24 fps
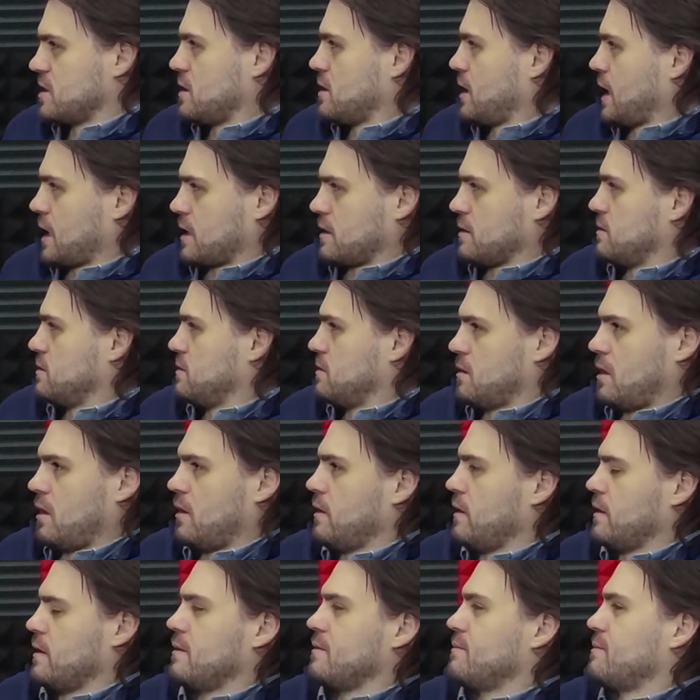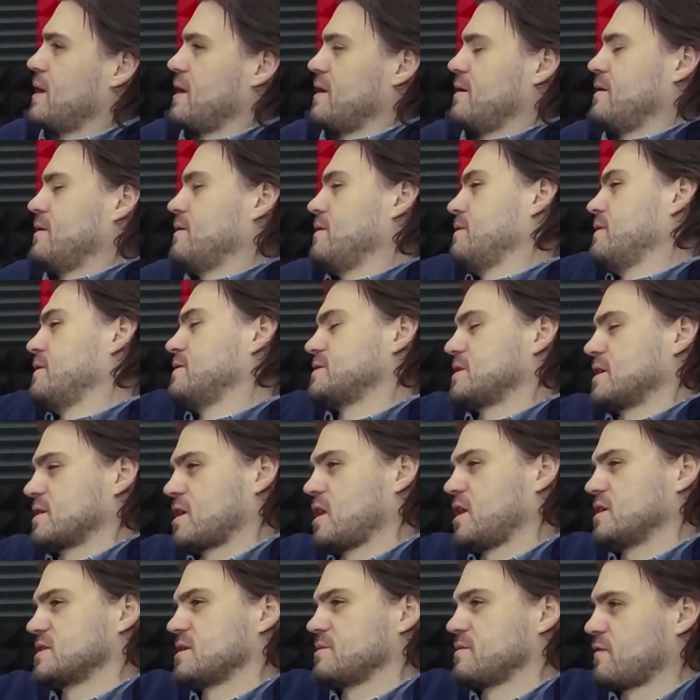There's a
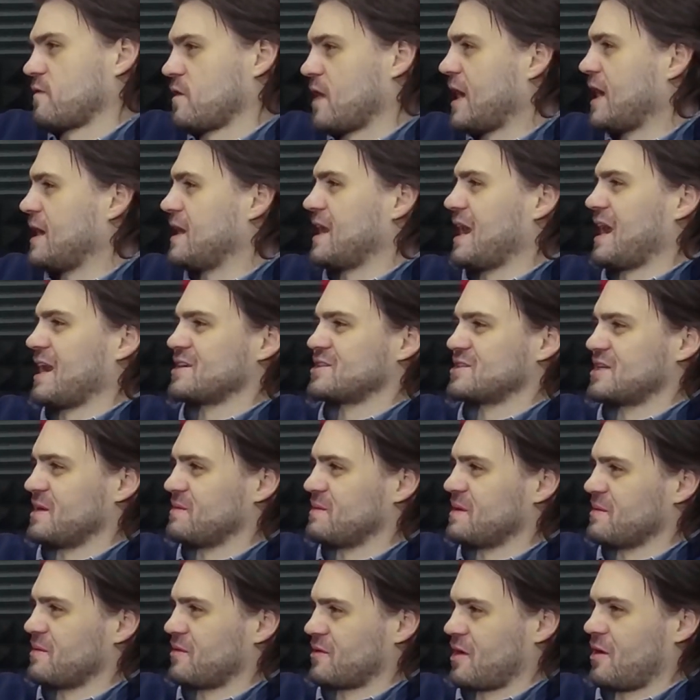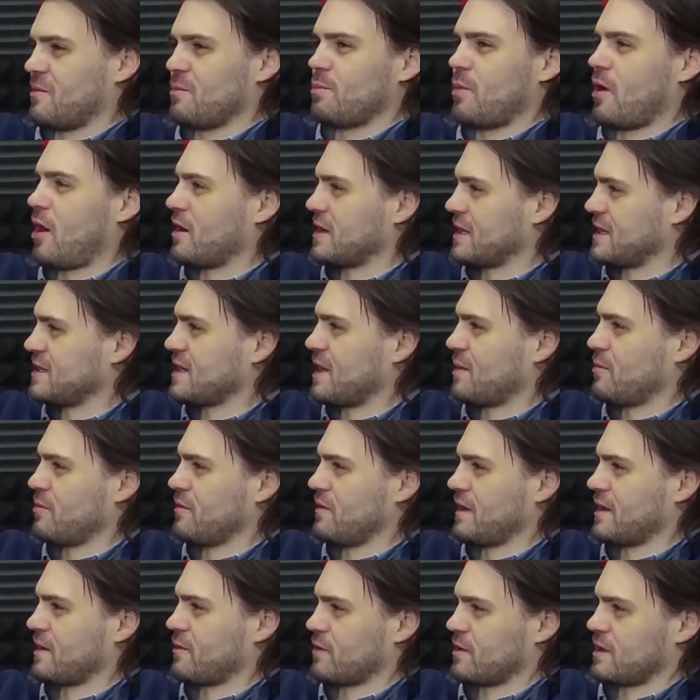concept for ADHD people called body
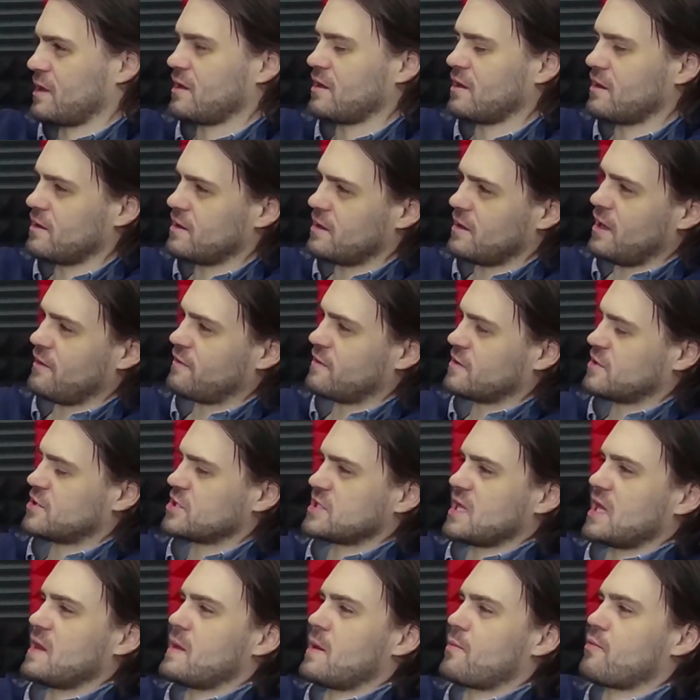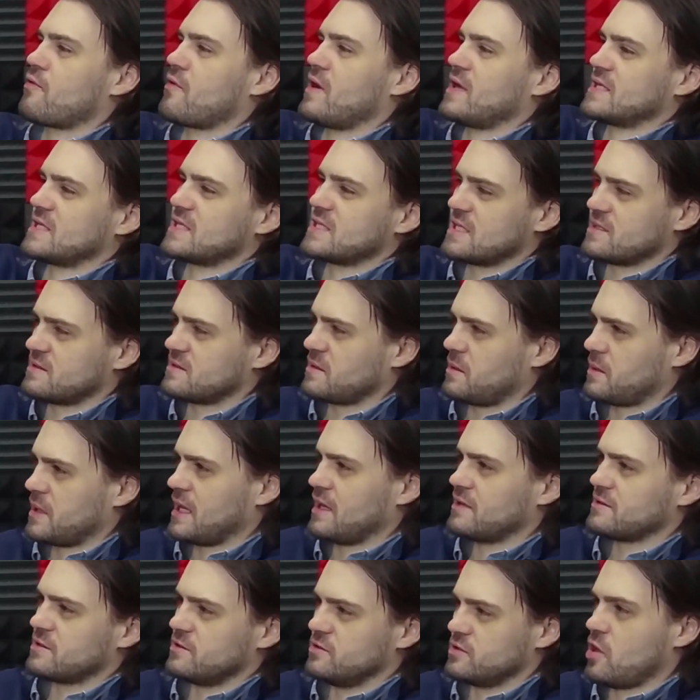doubling, where if you're just in the presence of somebody
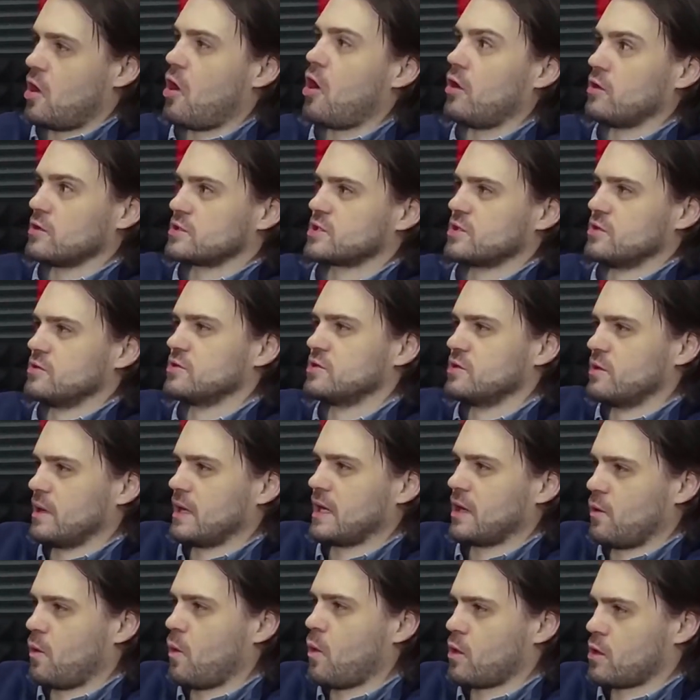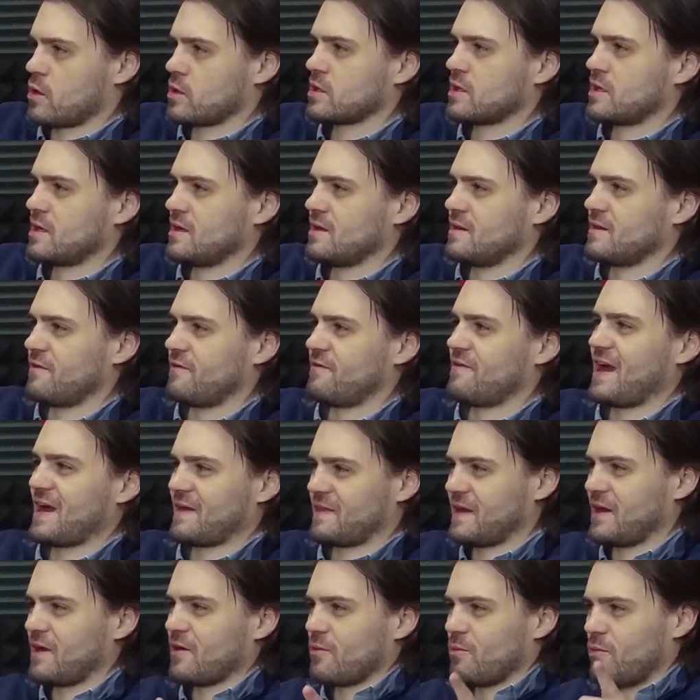else who's also doing work, the fact
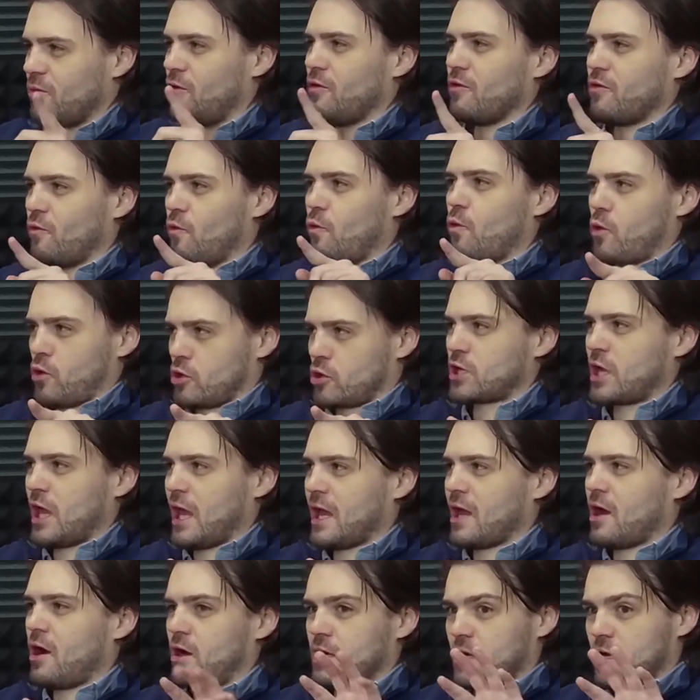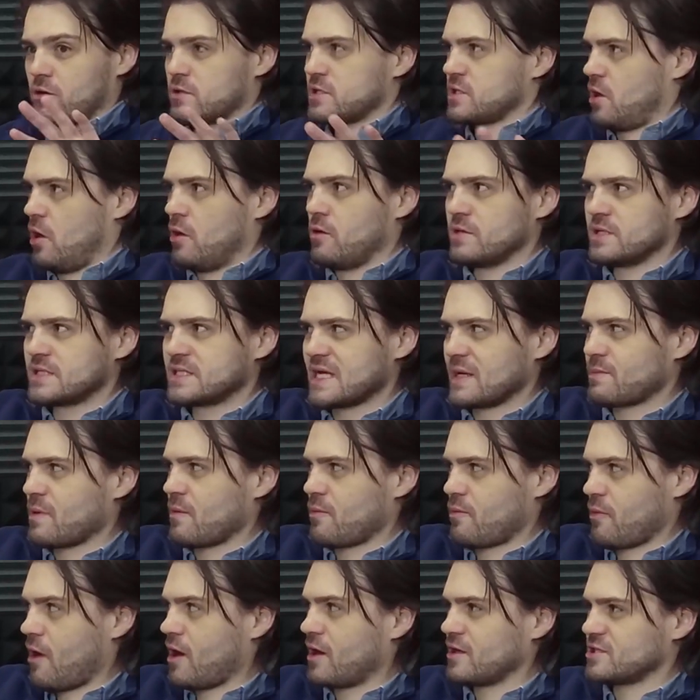that you're both working on your own
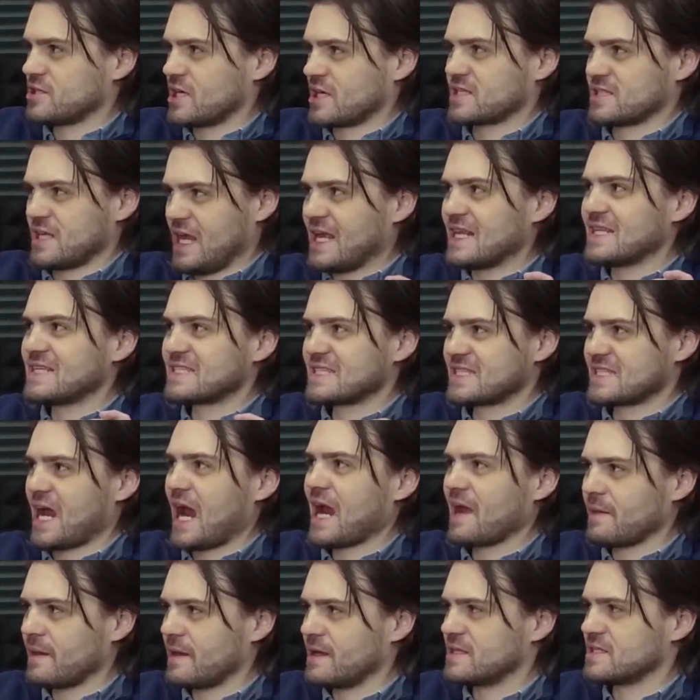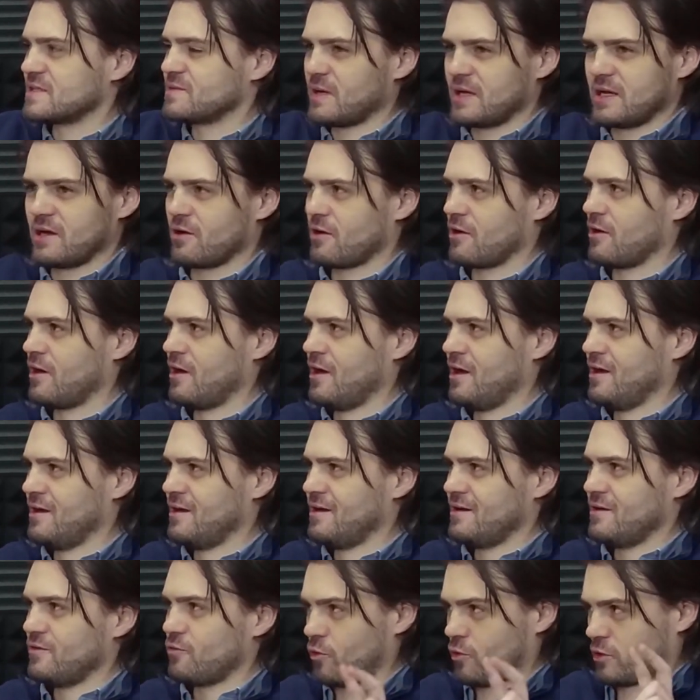separate projects in silence, but you're
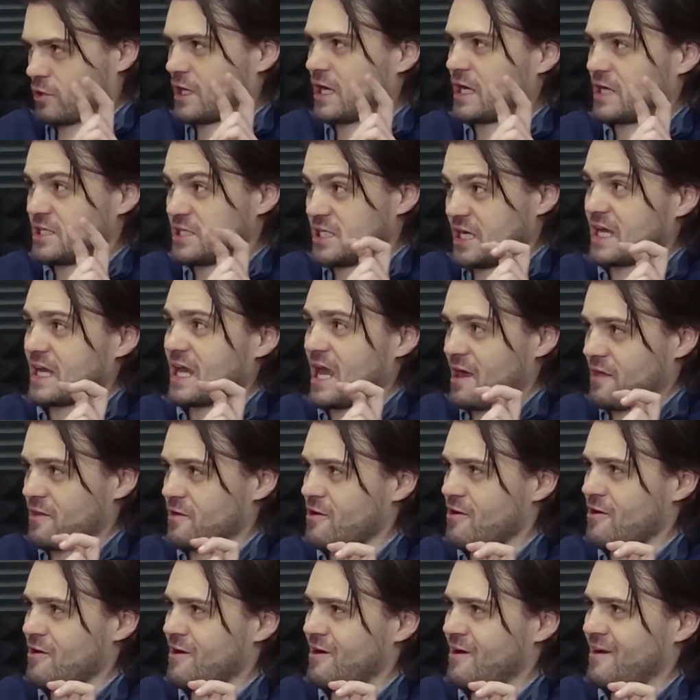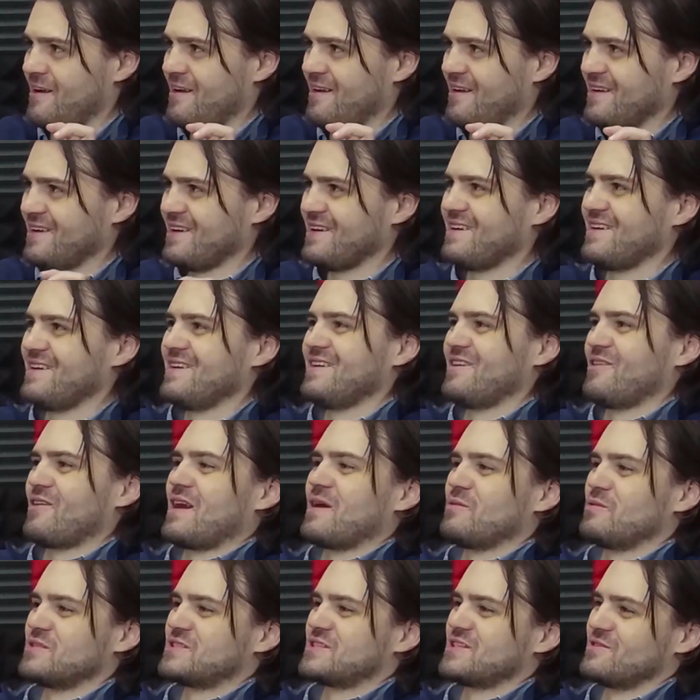working together, you're
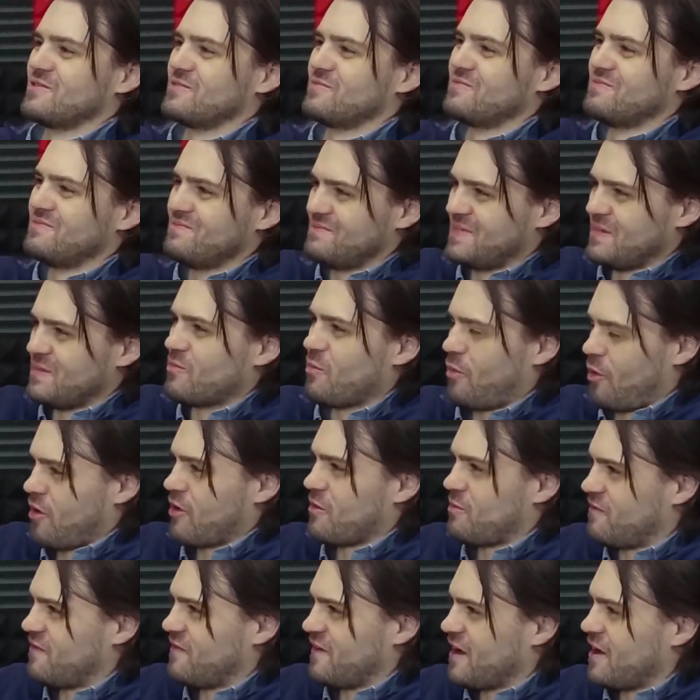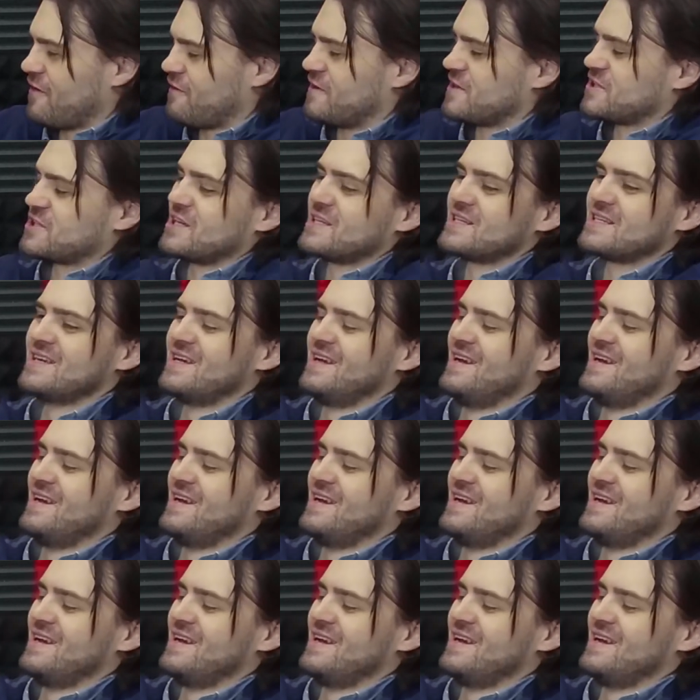able to be more efficient.